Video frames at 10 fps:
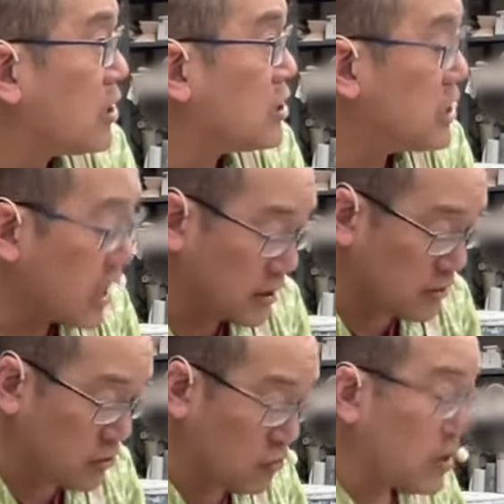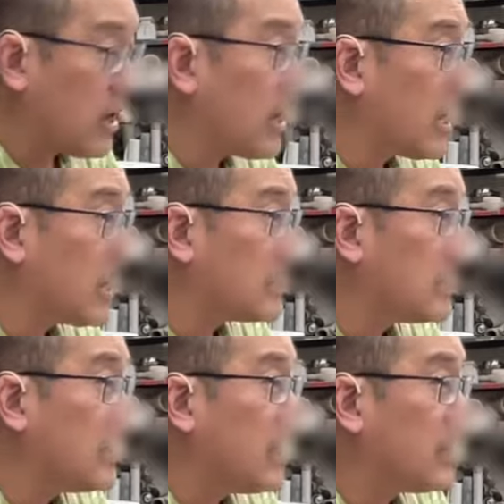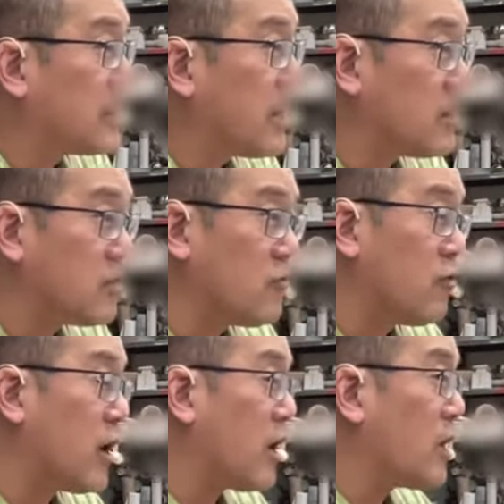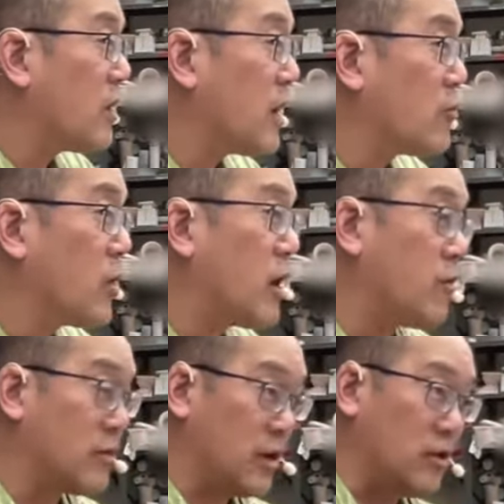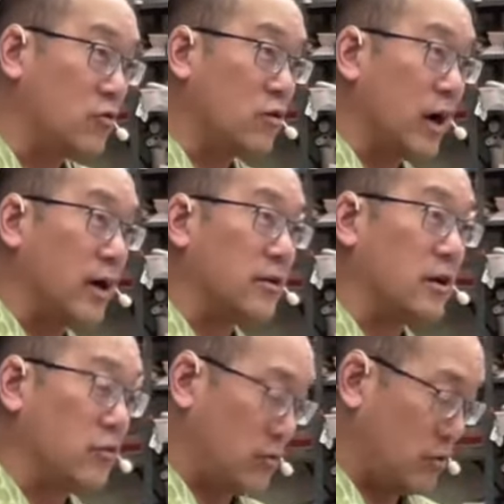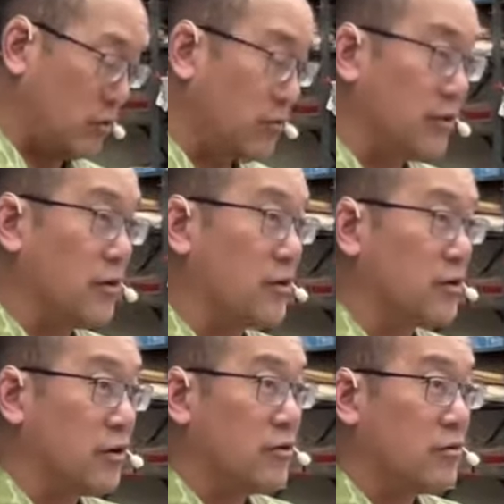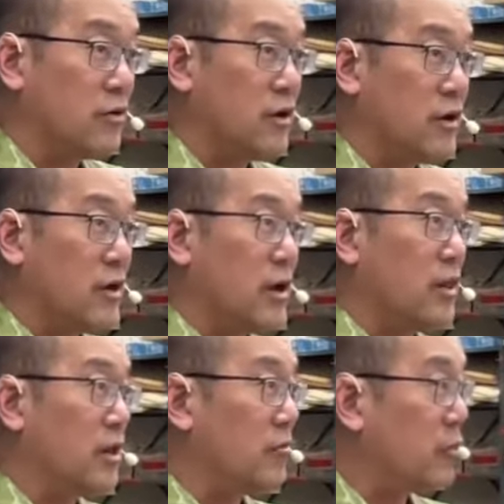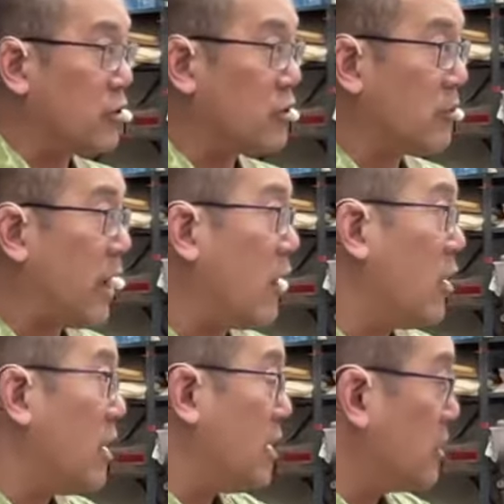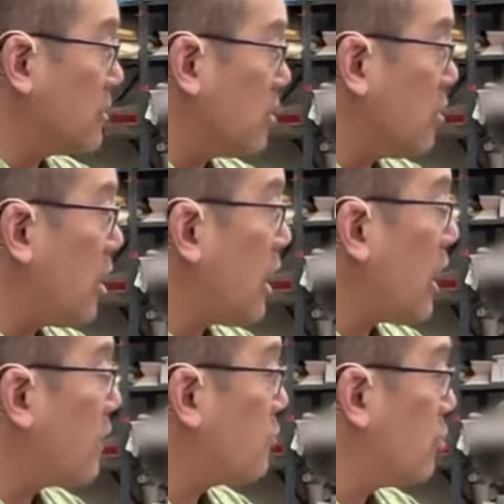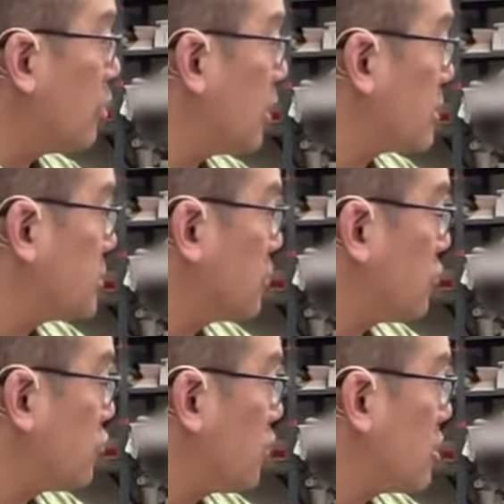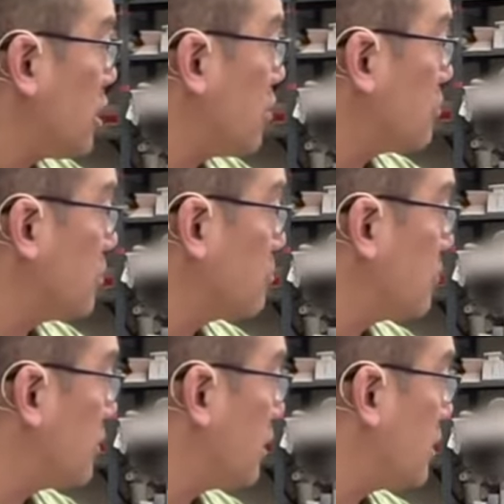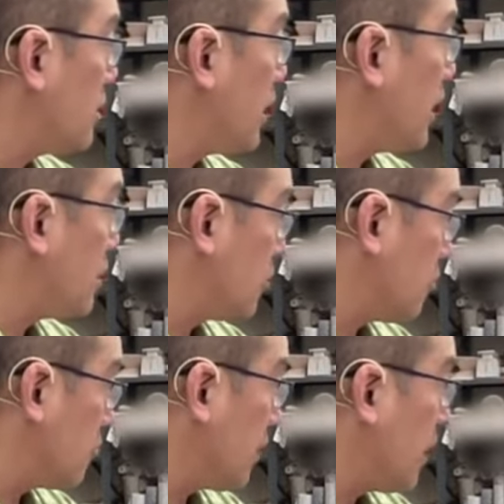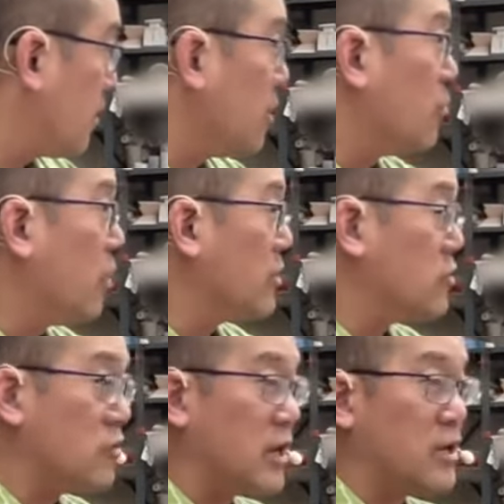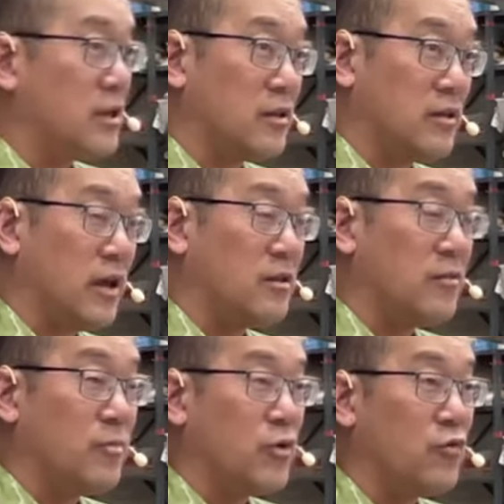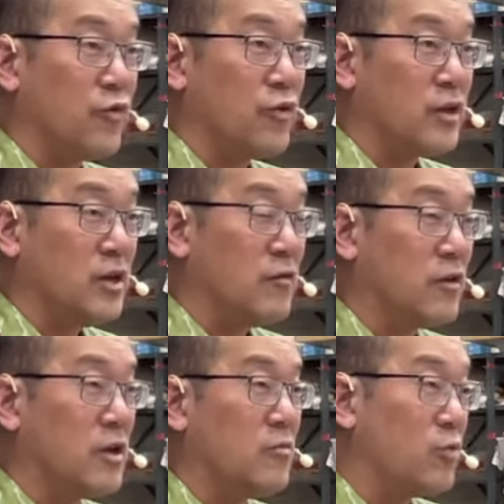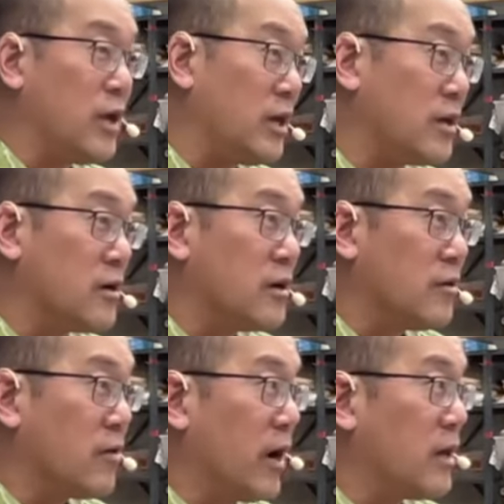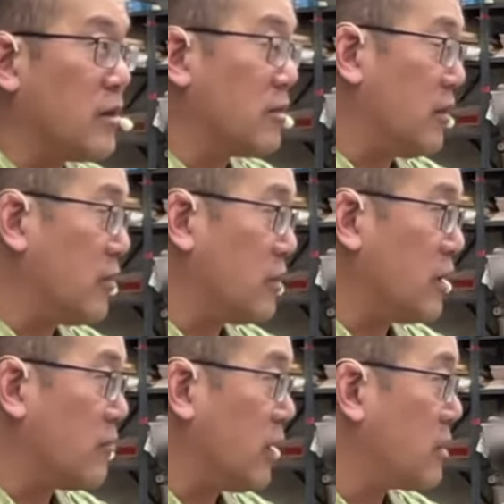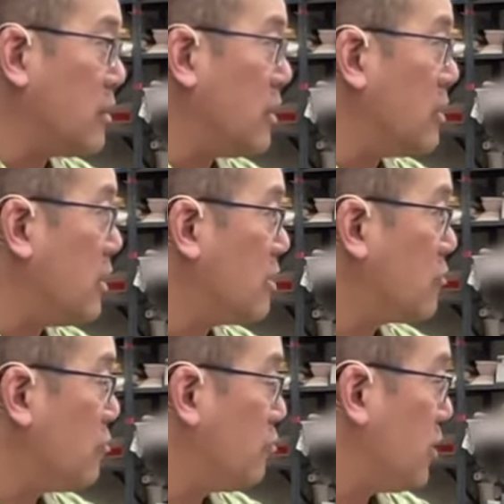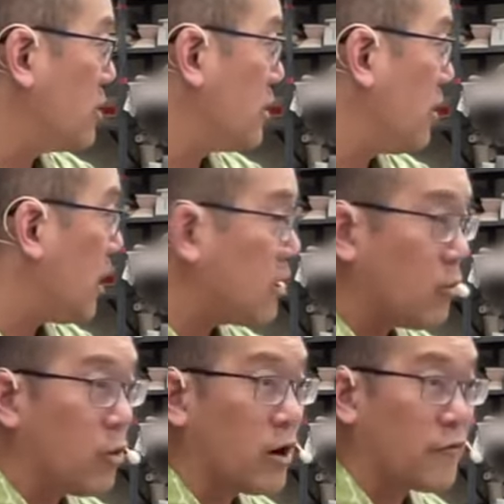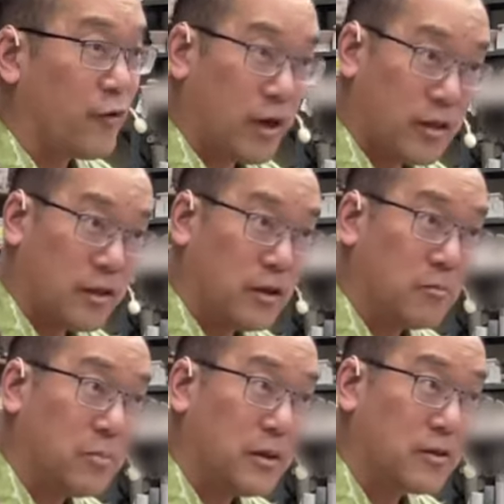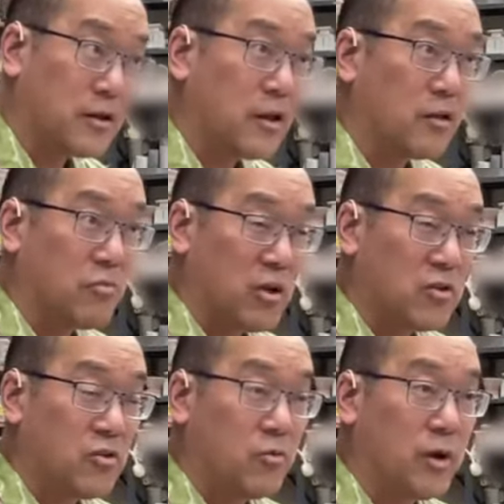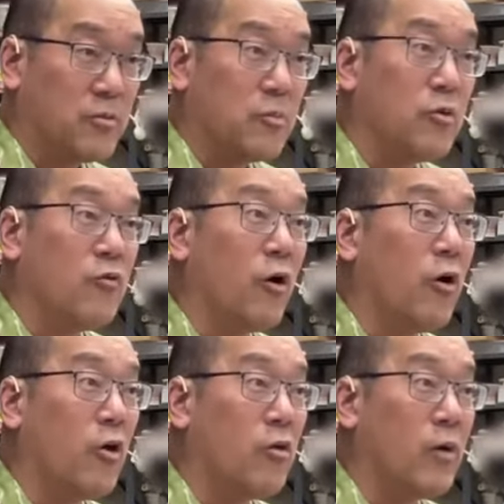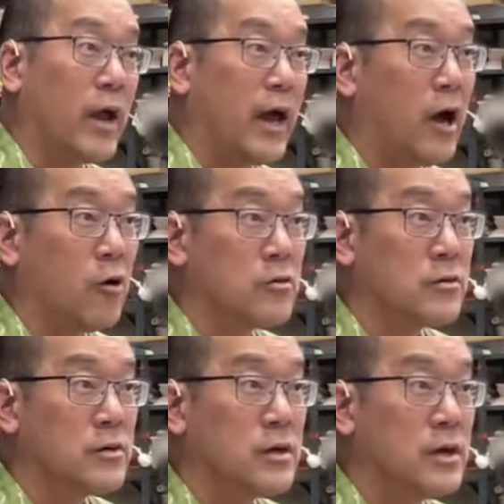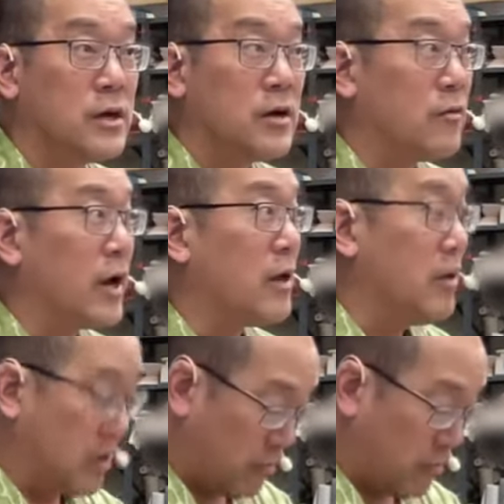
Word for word: Yes, you can. And that's the way, like when I was like you guys, I used to throw cylinders and then push them out. It's a lot of work to stretch out something later, right? Once you get it nice and beautiful and even and weak, right, is the other thing, right? Thin, it's a, it's a lot of work for that thin piece of clay, especially the rim, to move all the way out, right?